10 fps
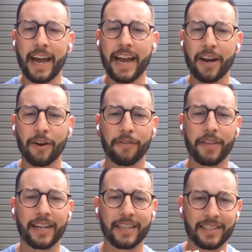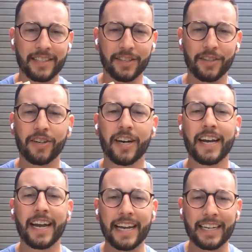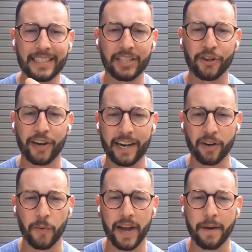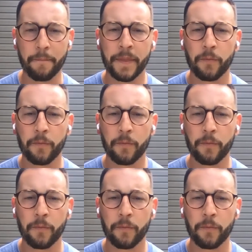air that is still in your airway,